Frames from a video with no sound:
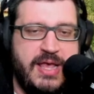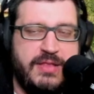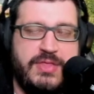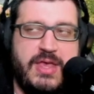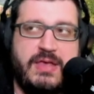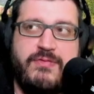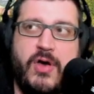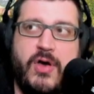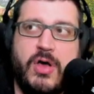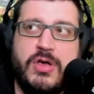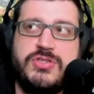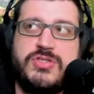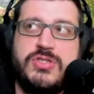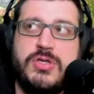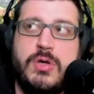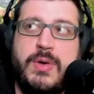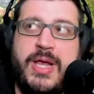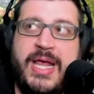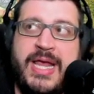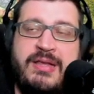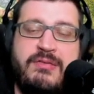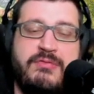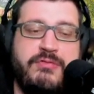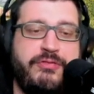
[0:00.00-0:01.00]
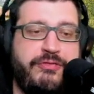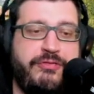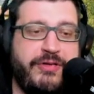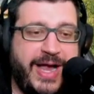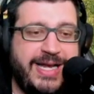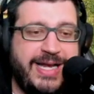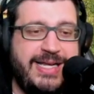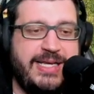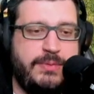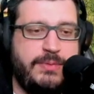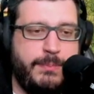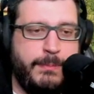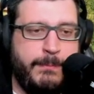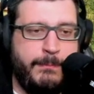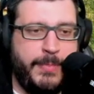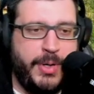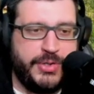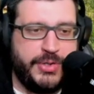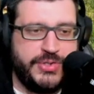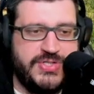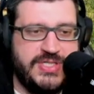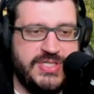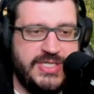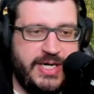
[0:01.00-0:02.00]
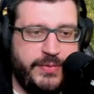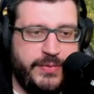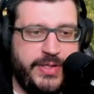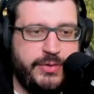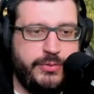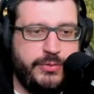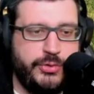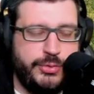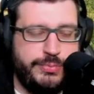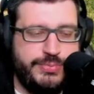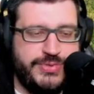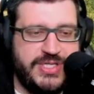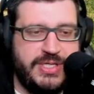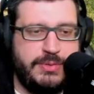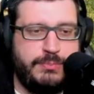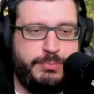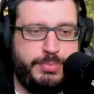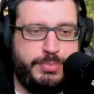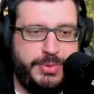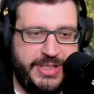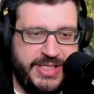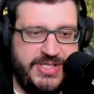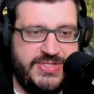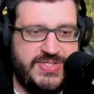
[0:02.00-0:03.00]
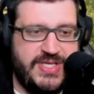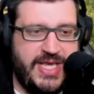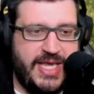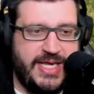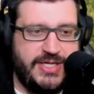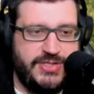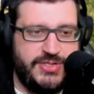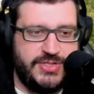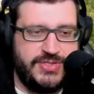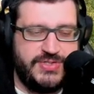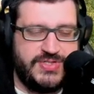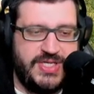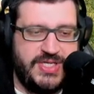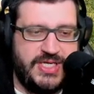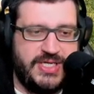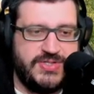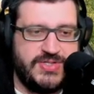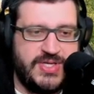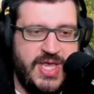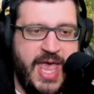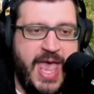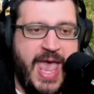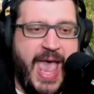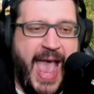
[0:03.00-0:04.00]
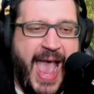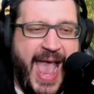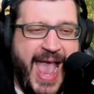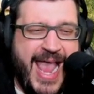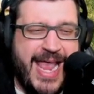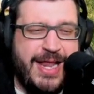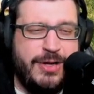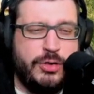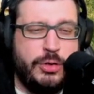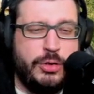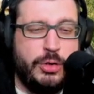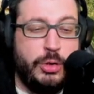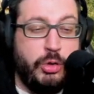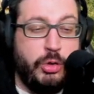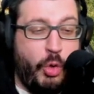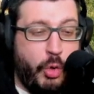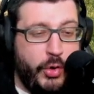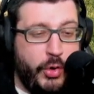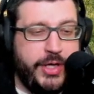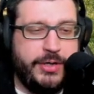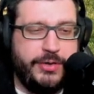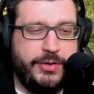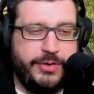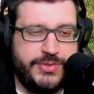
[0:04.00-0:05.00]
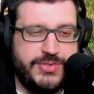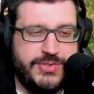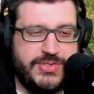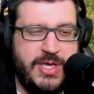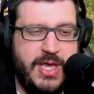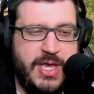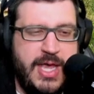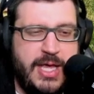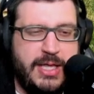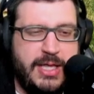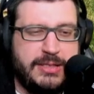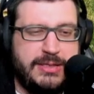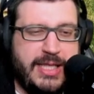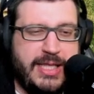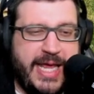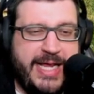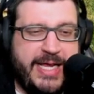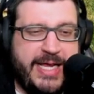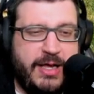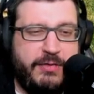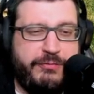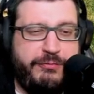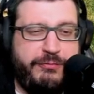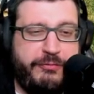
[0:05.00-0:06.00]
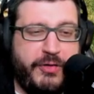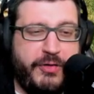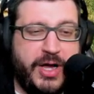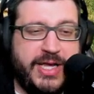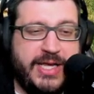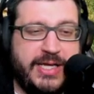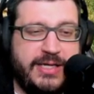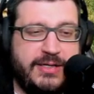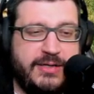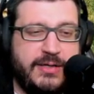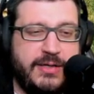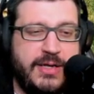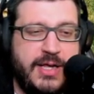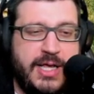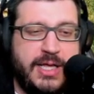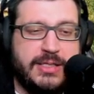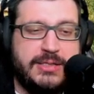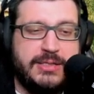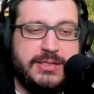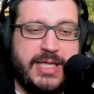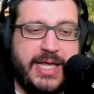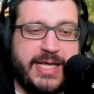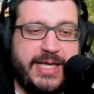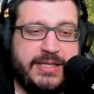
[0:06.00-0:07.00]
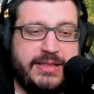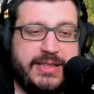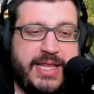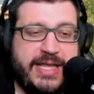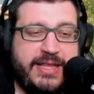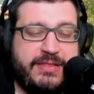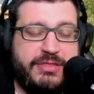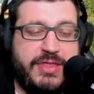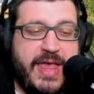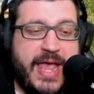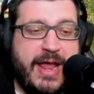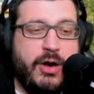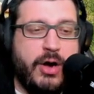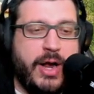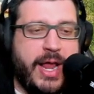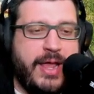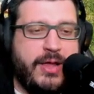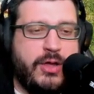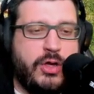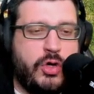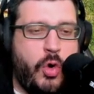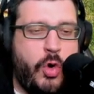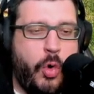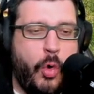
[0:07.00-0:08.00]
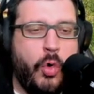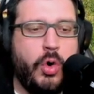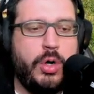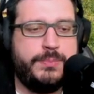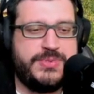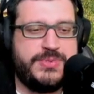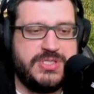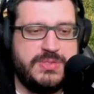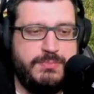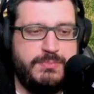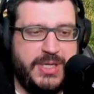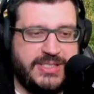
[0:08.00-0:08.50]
they've also invited mercenary groups and police agencies and lawyers like a fucking, like they're a corpse.